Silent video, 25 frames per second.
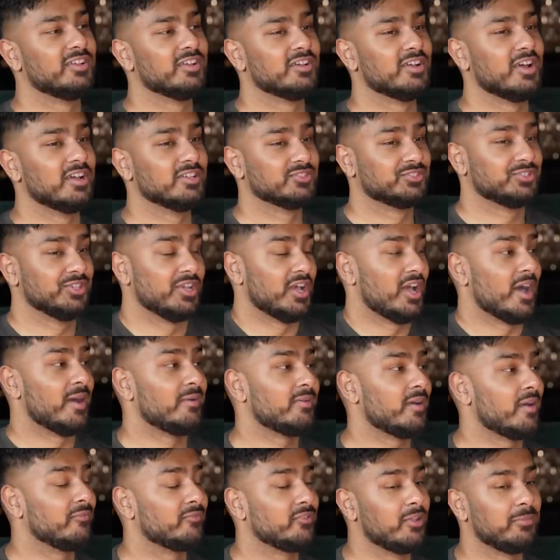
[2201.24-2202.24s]
I so
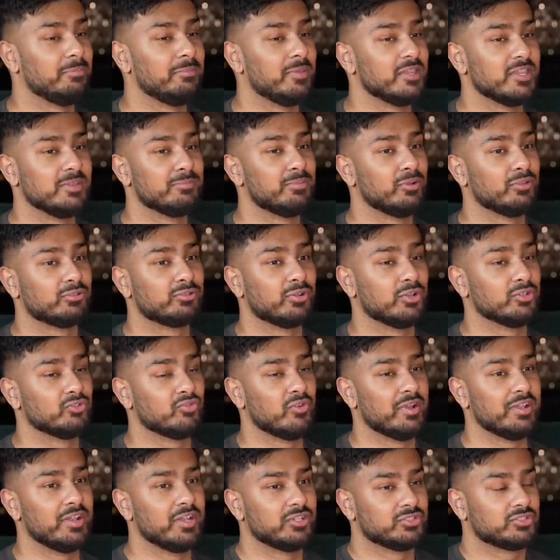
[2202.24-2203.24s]
I've done many podcasts
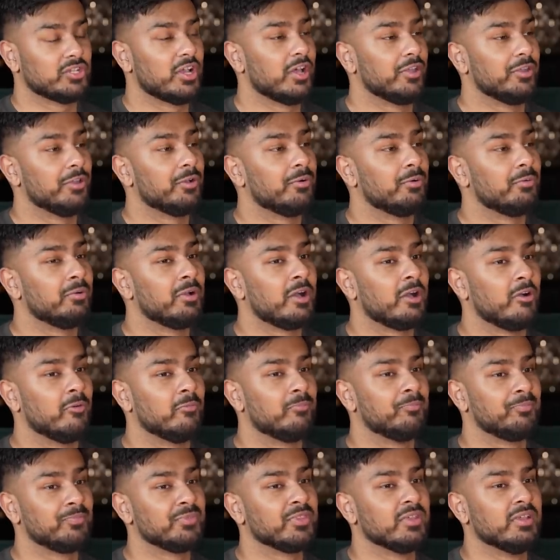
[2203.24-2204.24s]
right now, so I know how
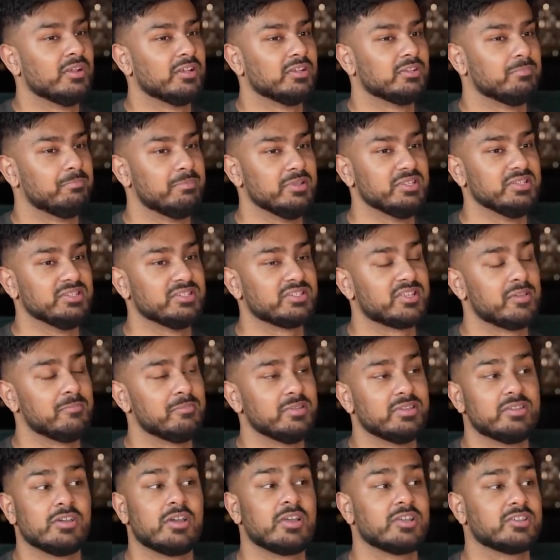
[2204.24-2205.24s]
business can
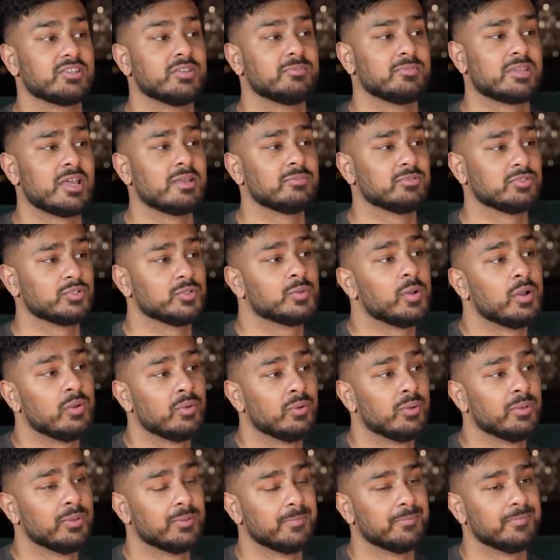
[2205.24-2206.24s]
be dirty sometimes as
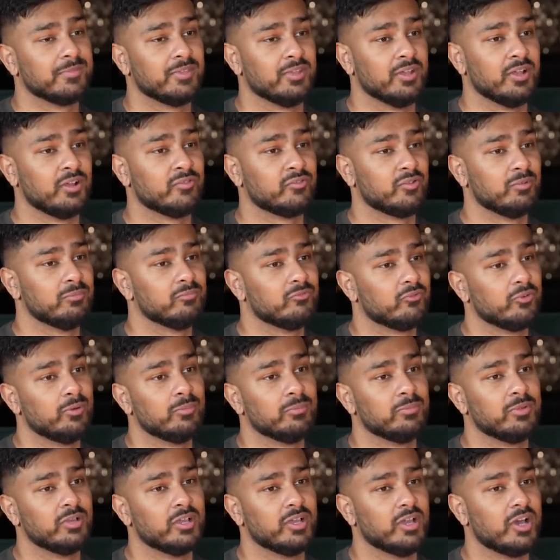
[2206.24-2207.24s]
well. You know, from
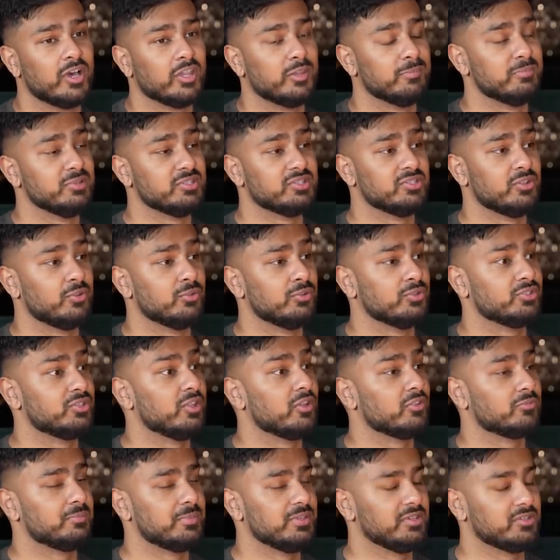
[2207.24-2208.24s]
from uh, other business owners that
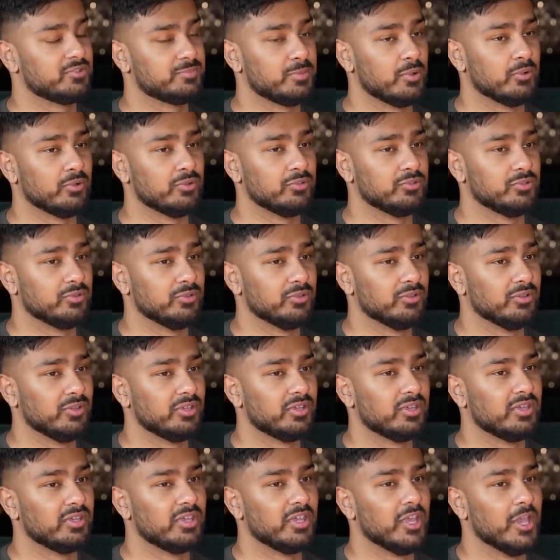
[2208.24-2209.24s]
I've spoken to,
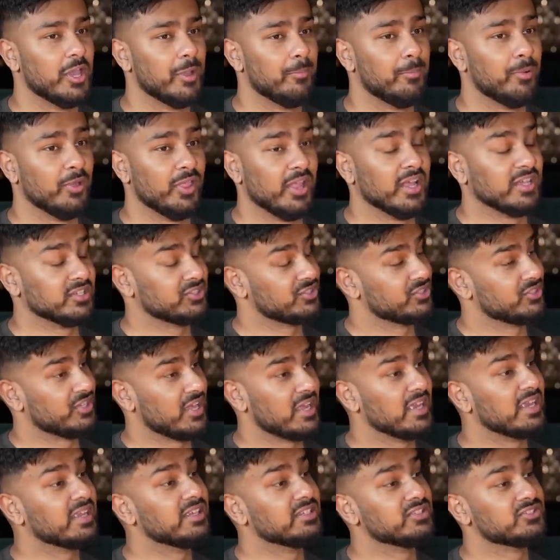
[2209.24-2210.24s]
but that's
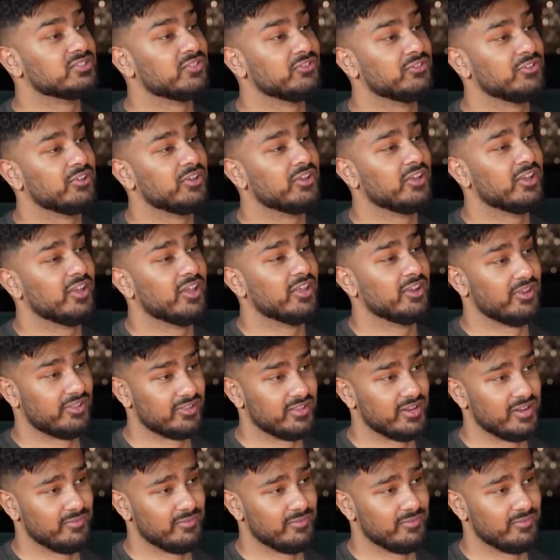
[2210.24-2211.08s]
that is on a, uh, another